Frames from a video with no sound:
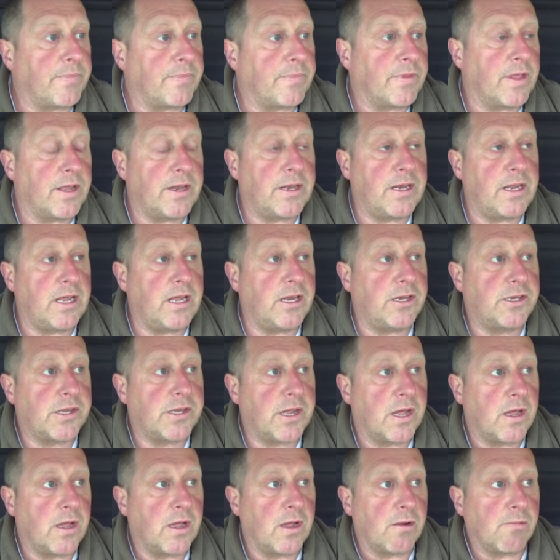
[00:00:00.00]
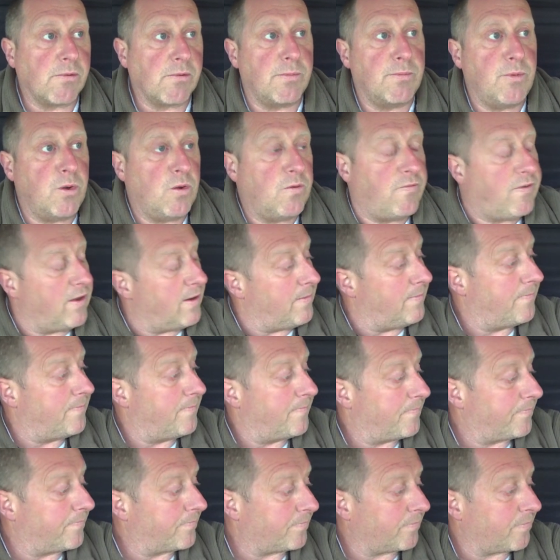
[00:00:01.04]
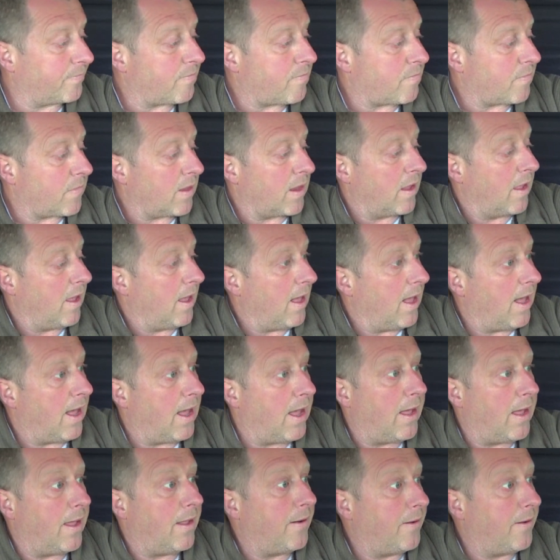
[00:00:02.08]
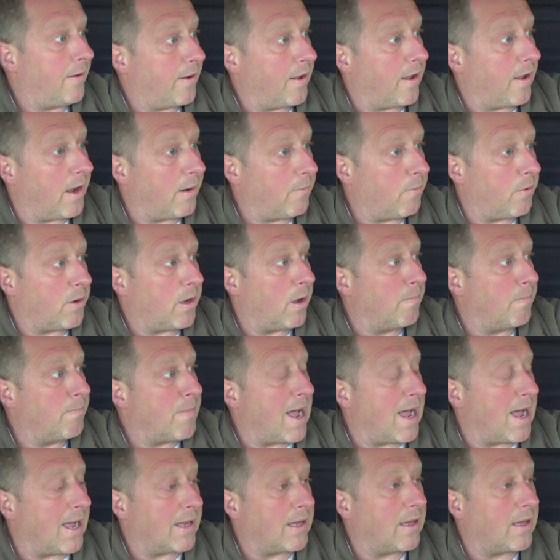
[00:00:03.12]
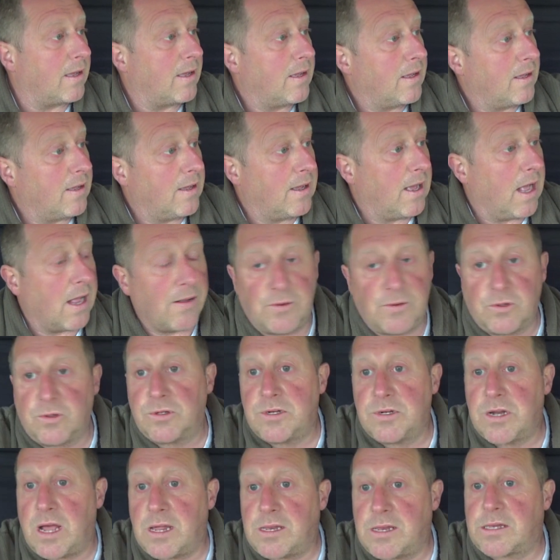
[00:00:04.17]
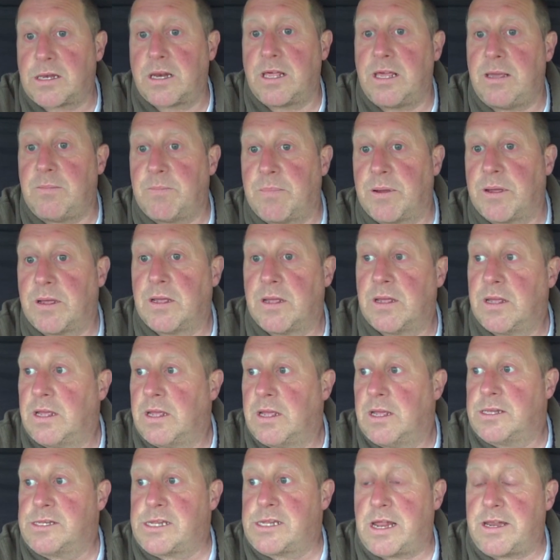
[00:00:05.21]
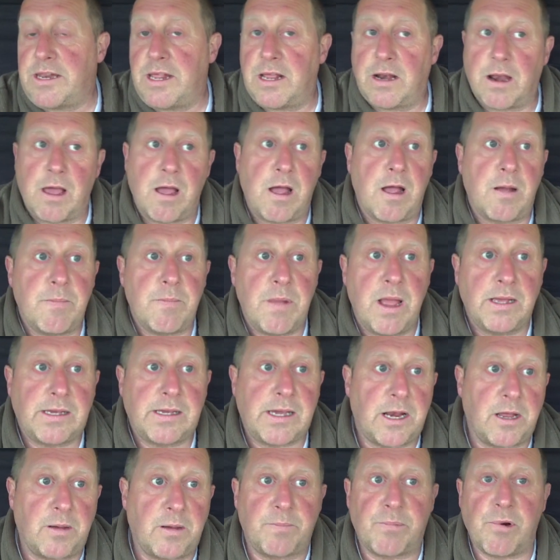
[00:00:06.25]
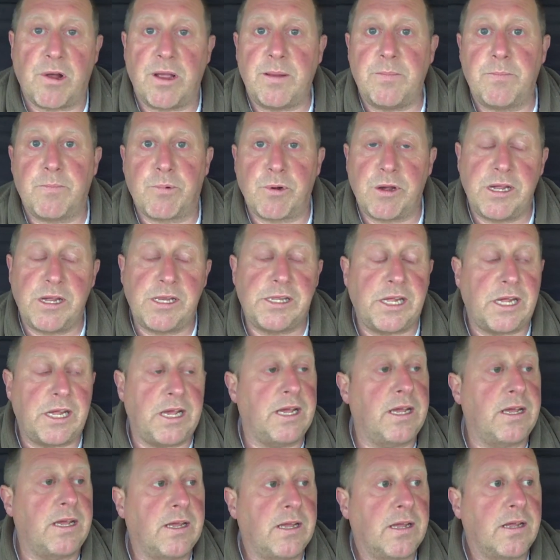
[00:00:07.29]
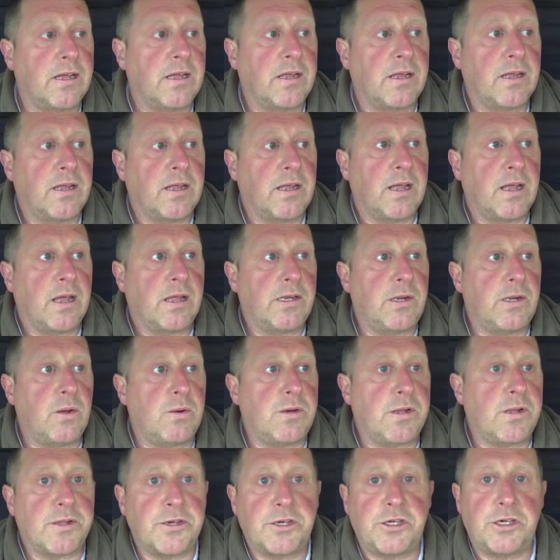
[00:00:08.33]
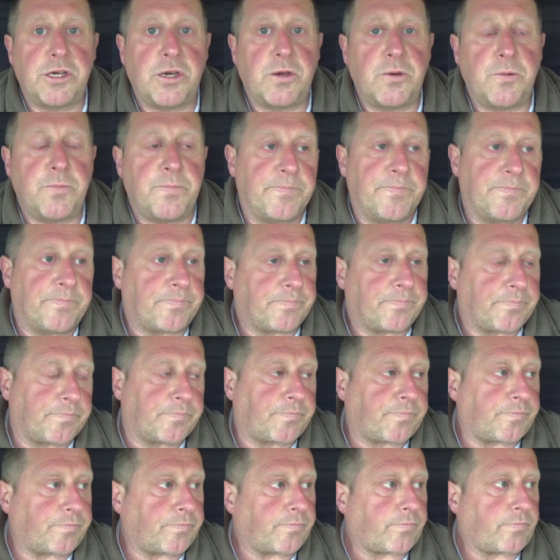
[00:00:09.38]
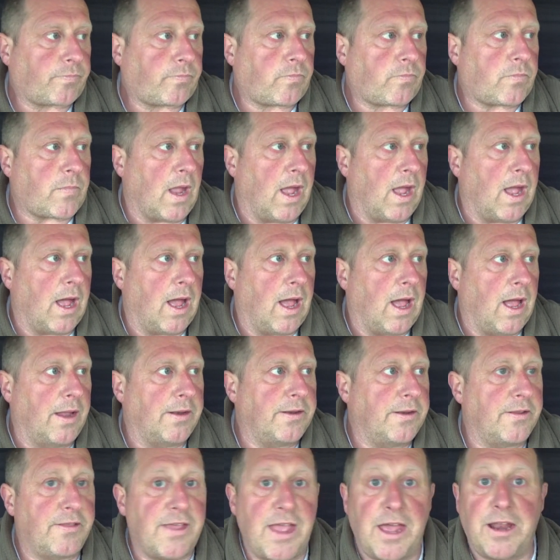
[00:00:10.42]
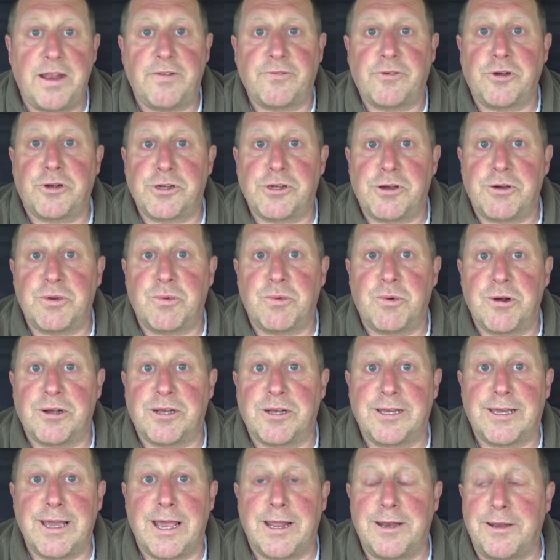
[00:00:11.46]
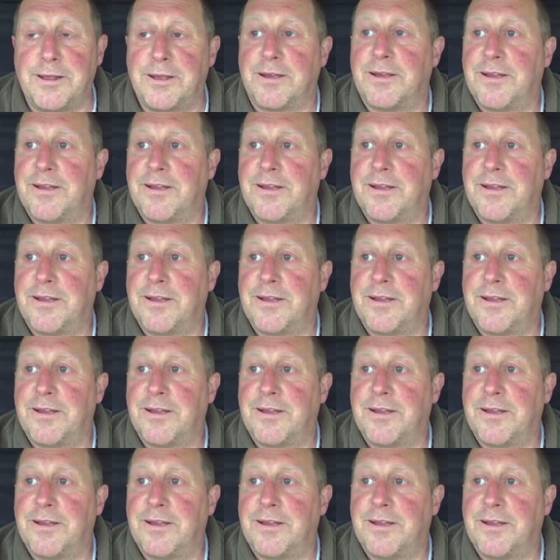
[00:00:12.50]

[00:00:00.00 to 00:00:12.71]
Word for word: that needs removing and I will come back have a good night's sleep set the alarm get up bright and breezy do another shoot and then I've got to go to work again